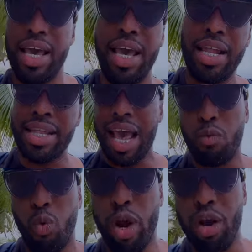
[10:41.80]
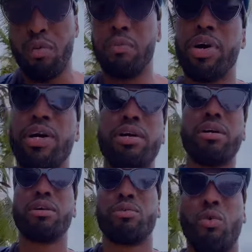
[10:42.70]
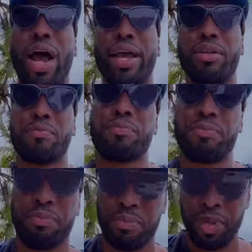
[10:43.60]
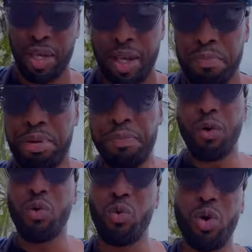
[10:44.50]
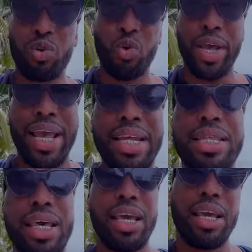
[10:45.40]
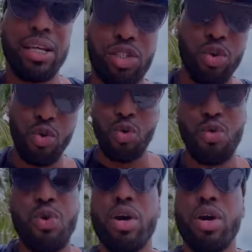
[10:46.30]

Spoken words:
in that realm, right? People will do anything to